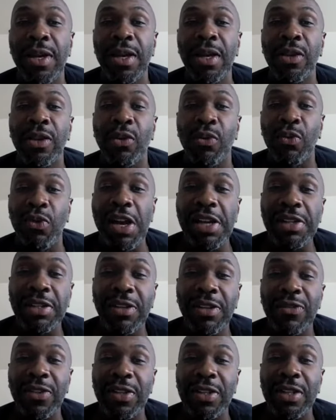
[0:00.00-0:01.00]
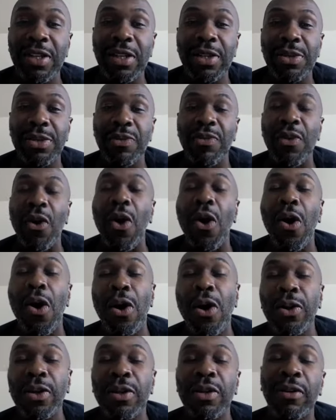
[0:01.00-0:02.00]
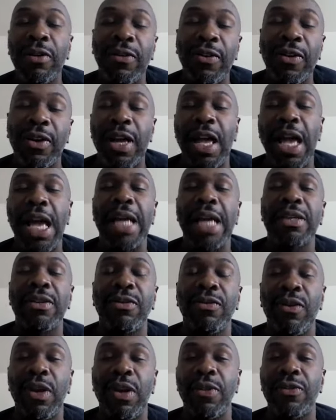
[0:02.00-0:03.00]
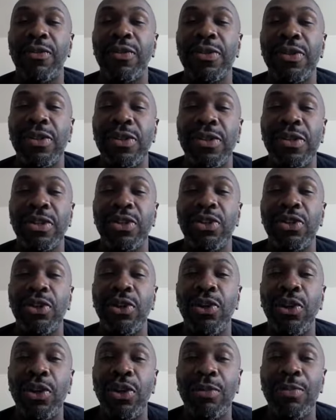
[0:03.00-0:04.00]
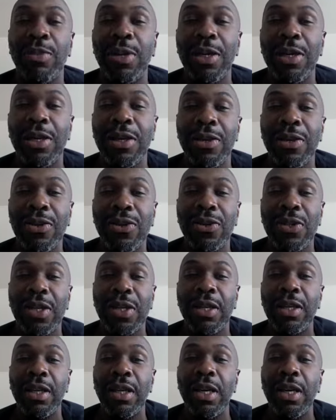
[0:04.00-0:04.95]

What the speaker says: The rest of it deals with all the different kinds of references that you could be using.